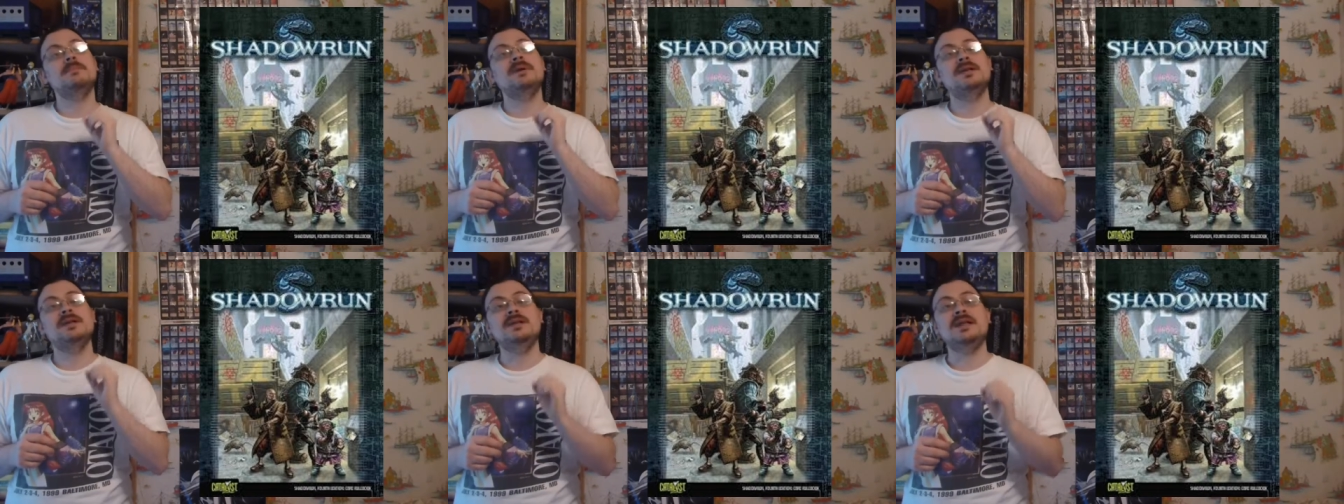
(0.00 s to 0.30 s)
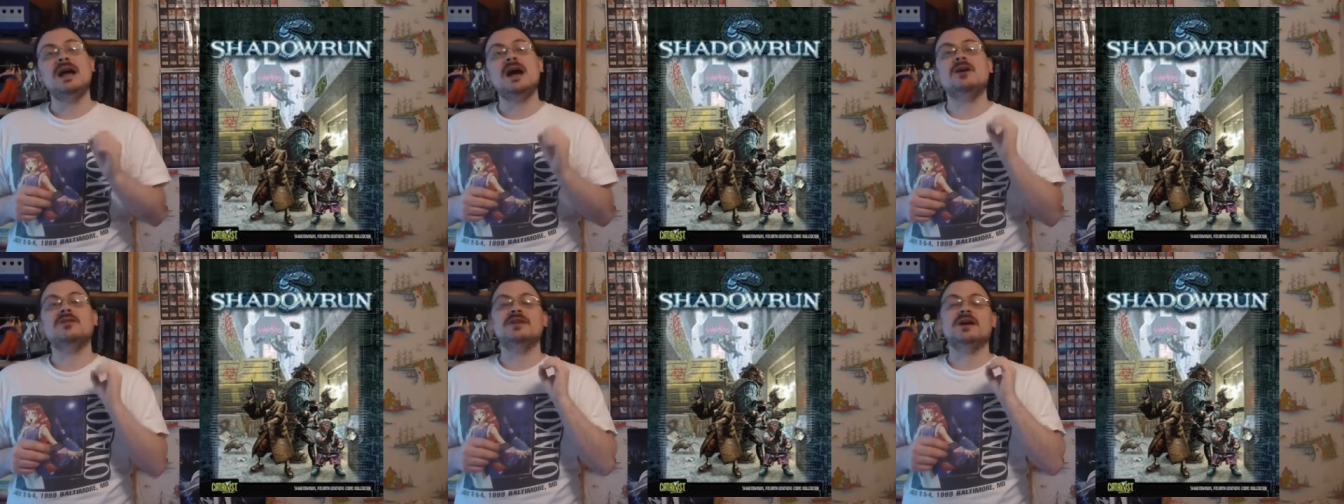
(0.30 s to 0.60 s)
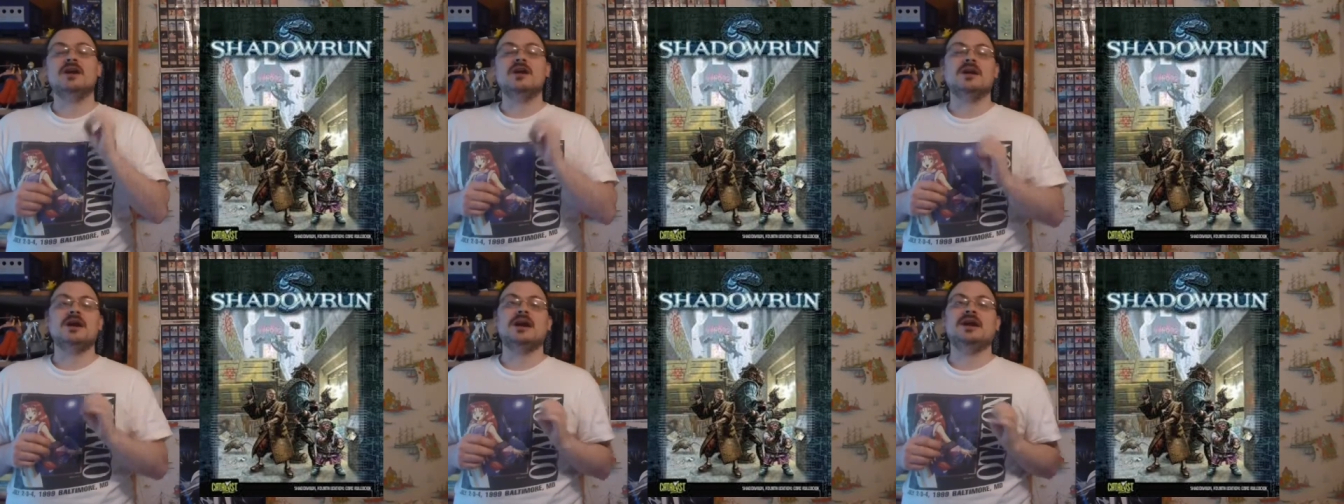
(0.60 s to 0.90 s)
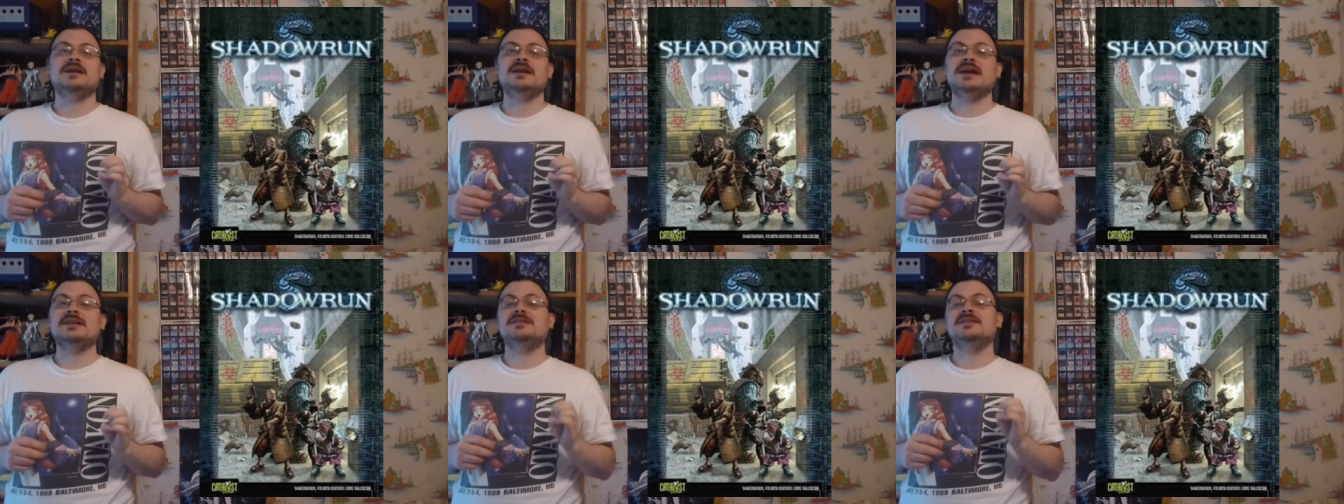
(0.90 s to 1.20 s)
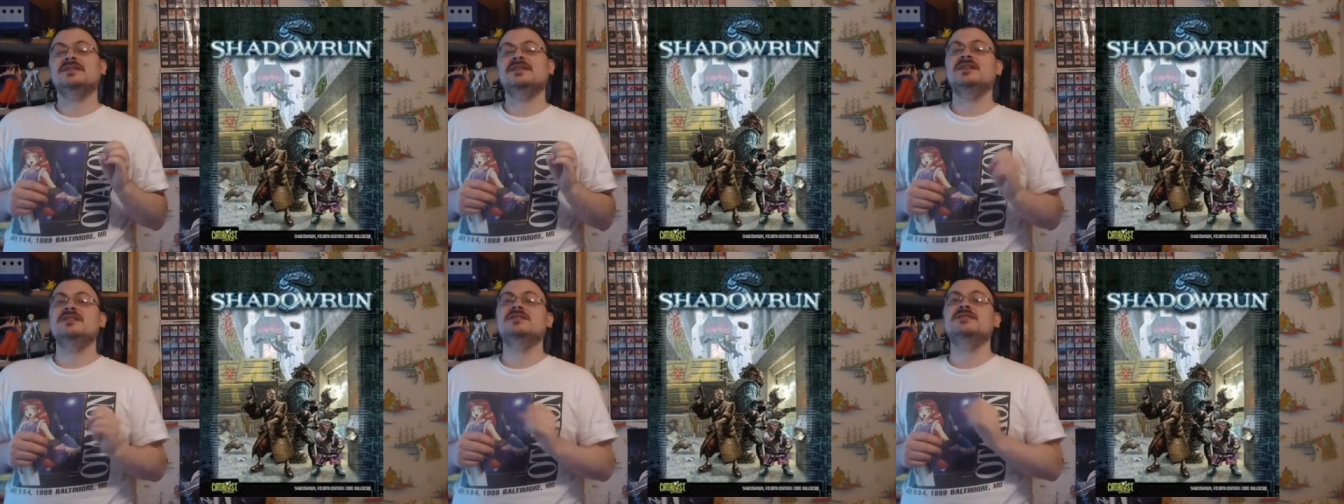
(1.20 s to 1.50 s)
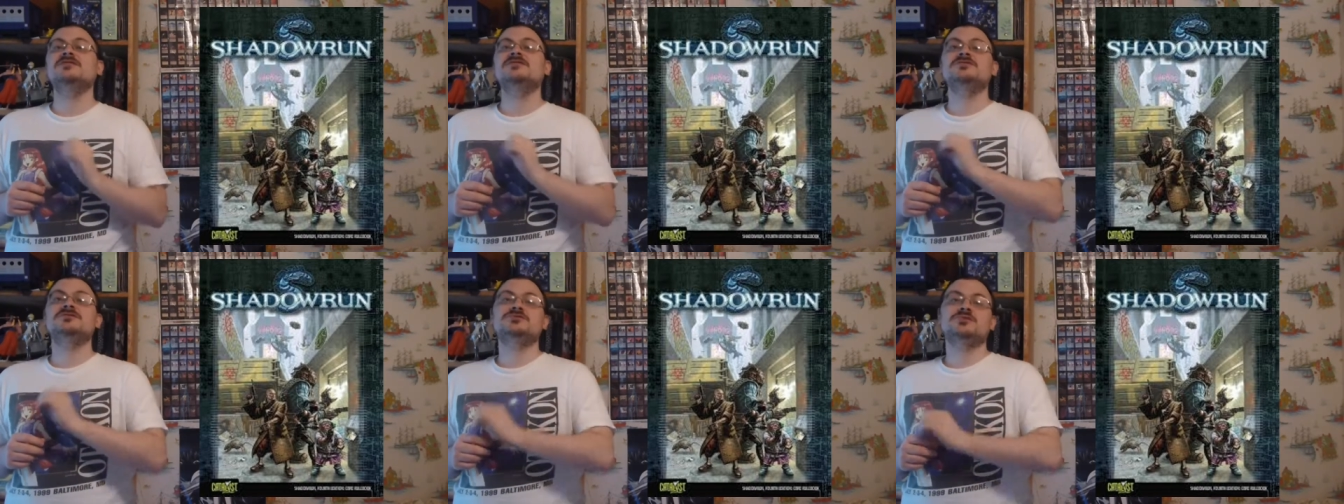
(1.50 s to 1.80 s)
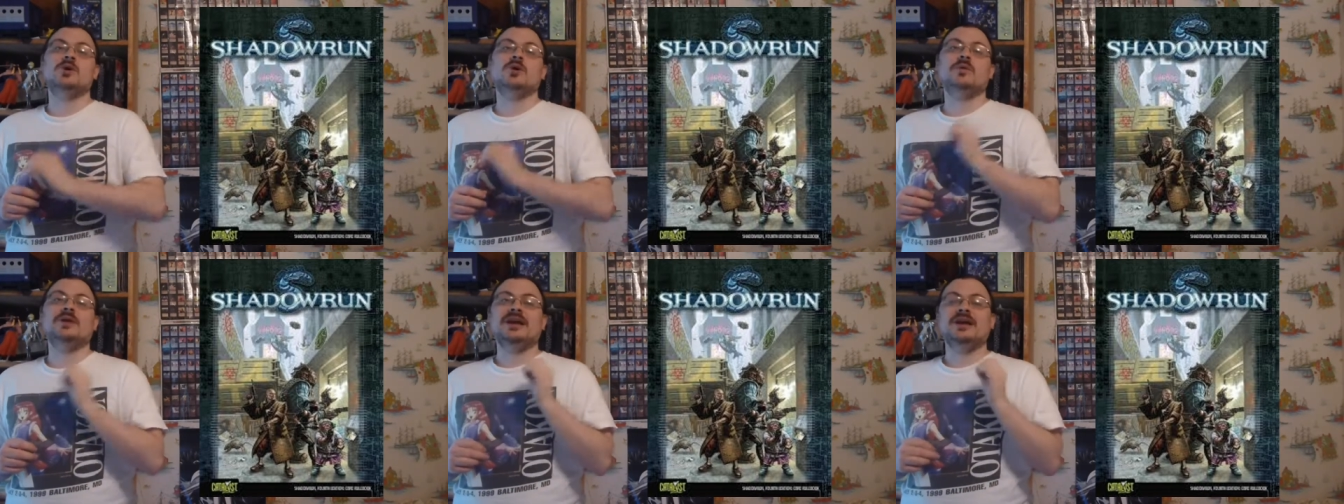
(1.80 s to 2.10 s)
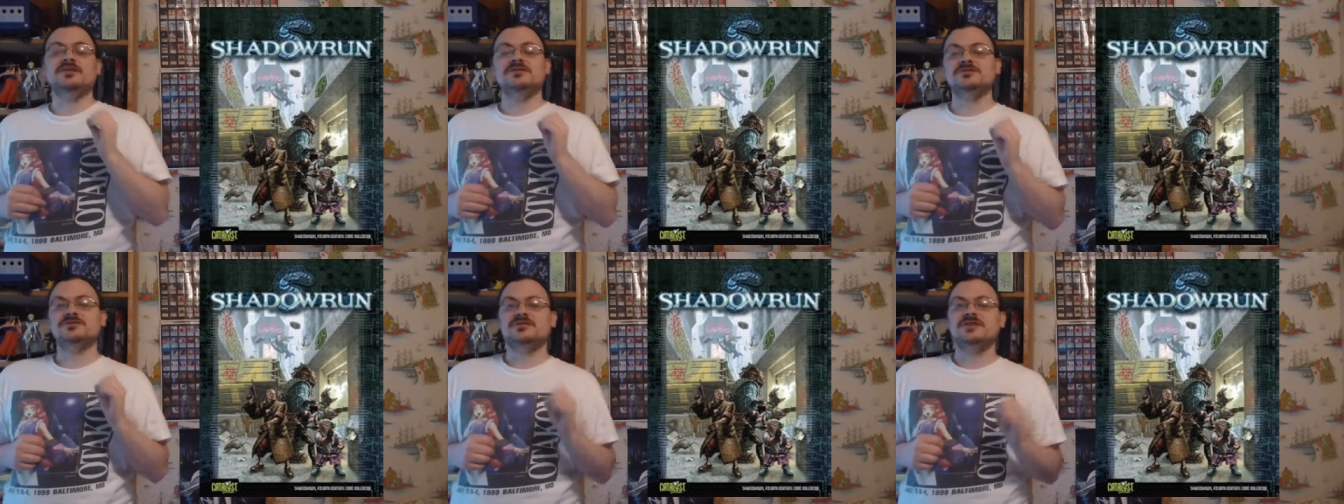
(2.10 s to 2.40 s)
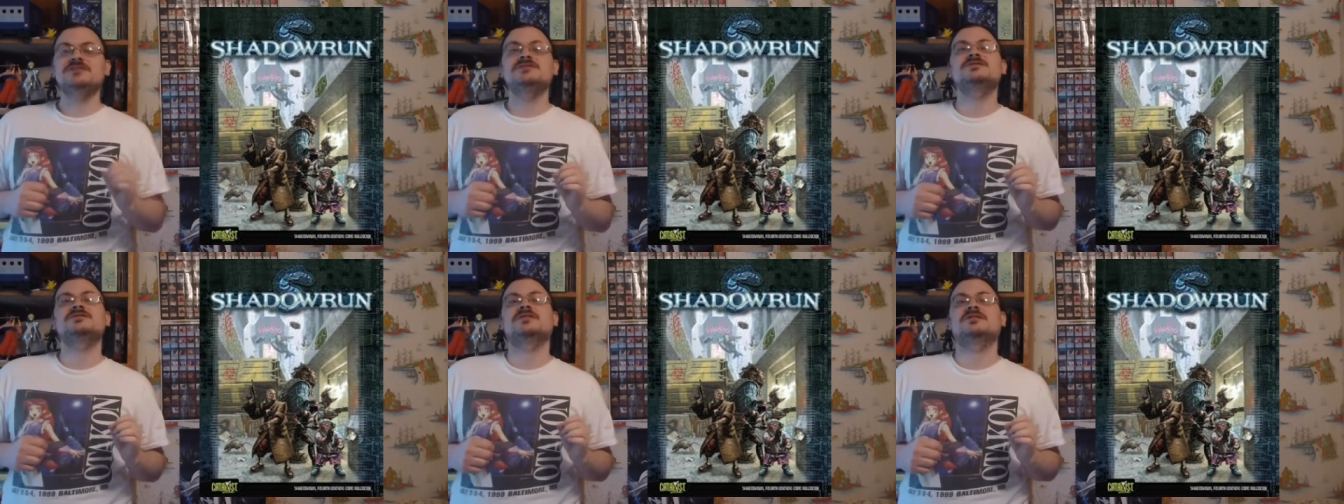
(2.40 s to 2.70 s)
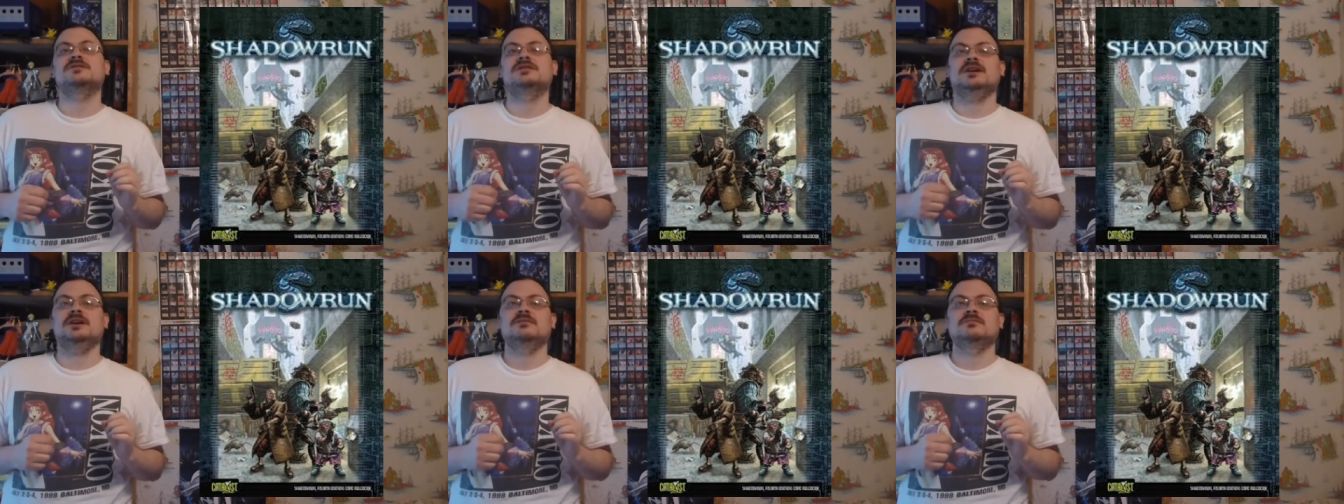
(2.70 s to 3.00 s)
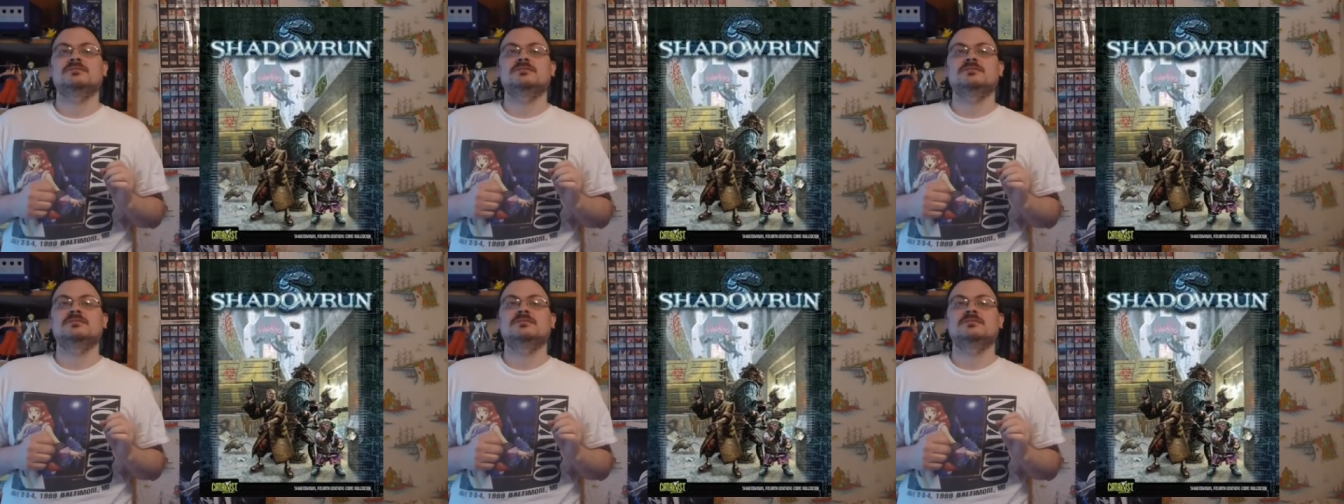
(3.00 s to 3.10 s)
but now they are connected to this drone intrinsically